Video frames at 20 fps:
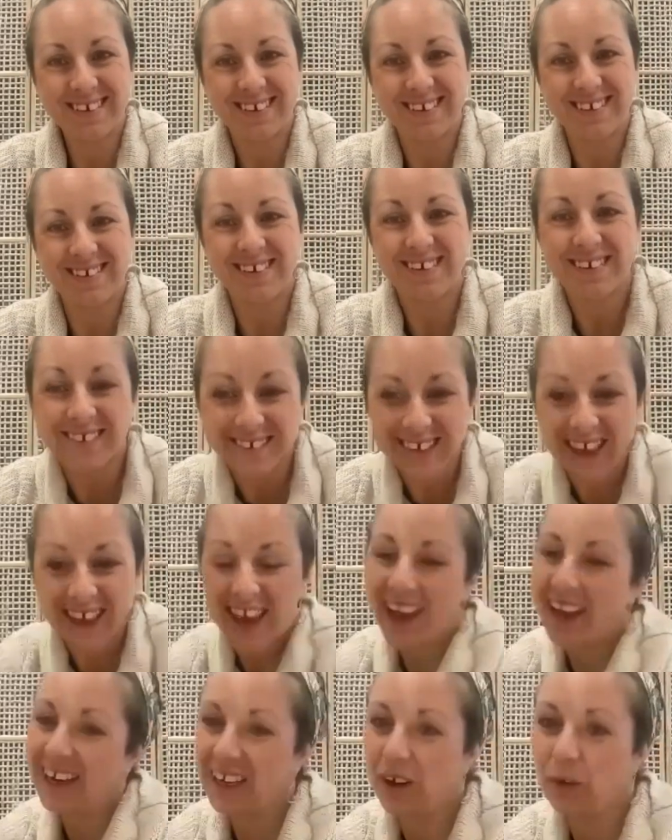So is there
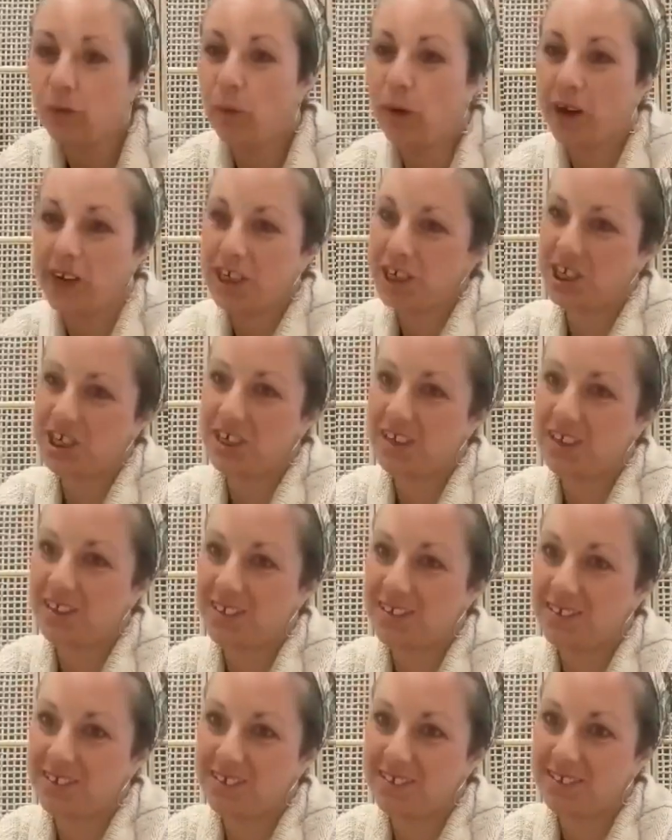any
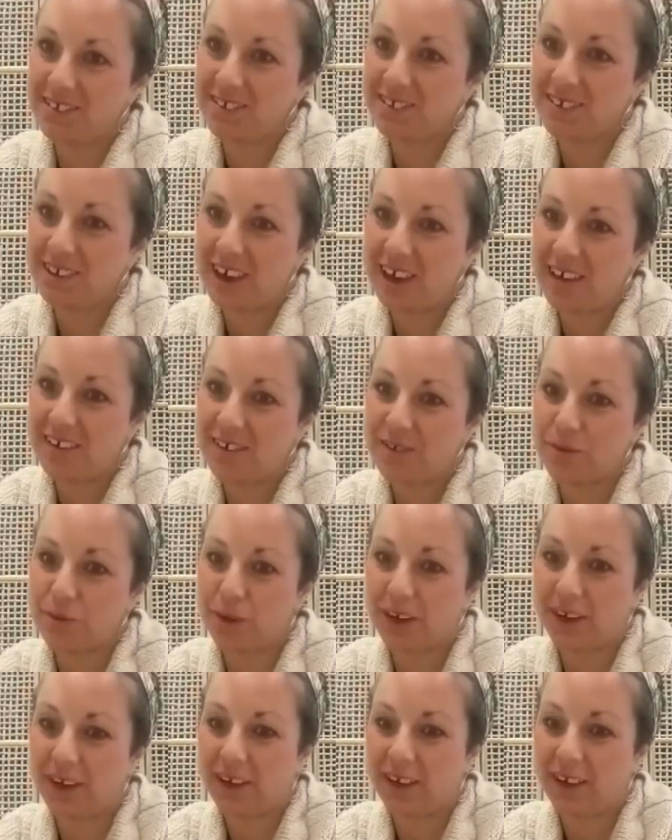questions as
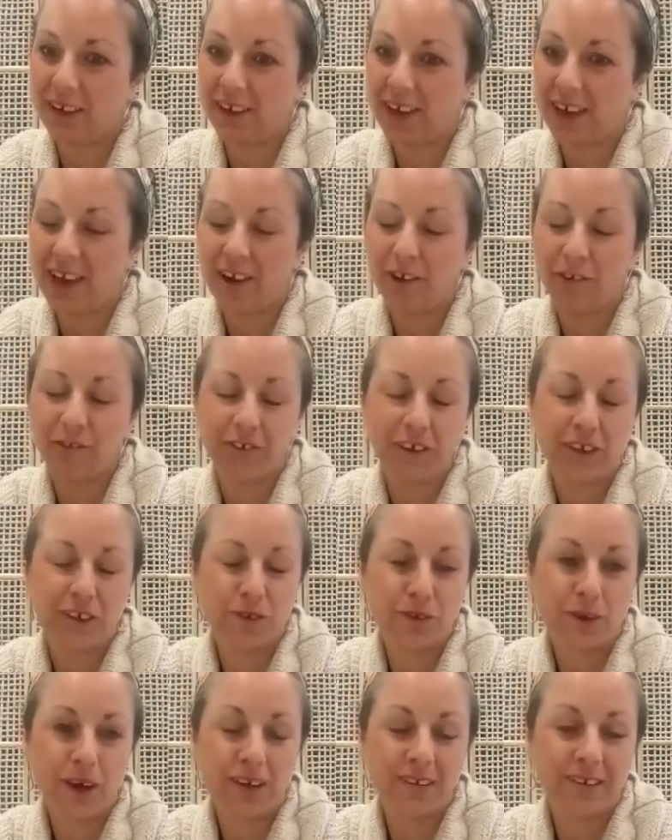we head off
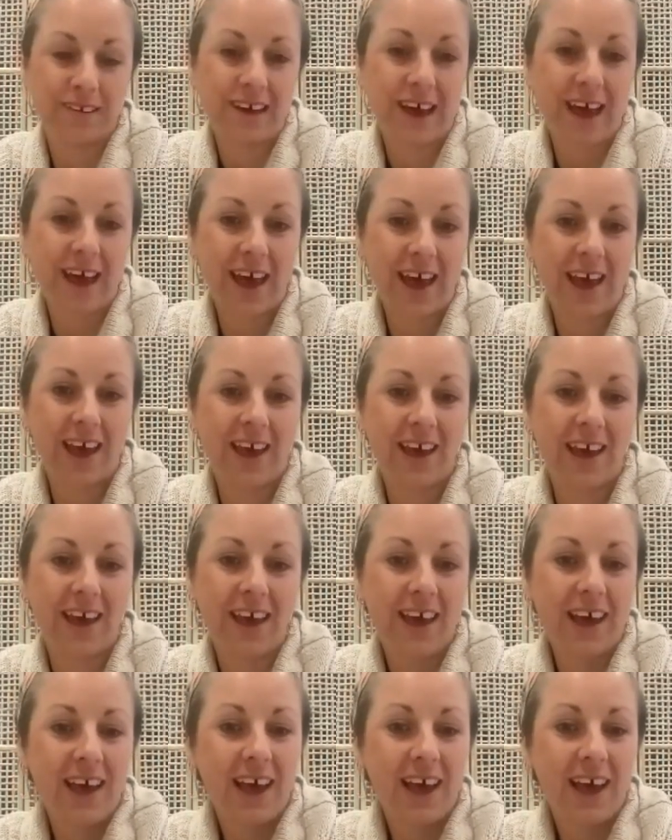into our day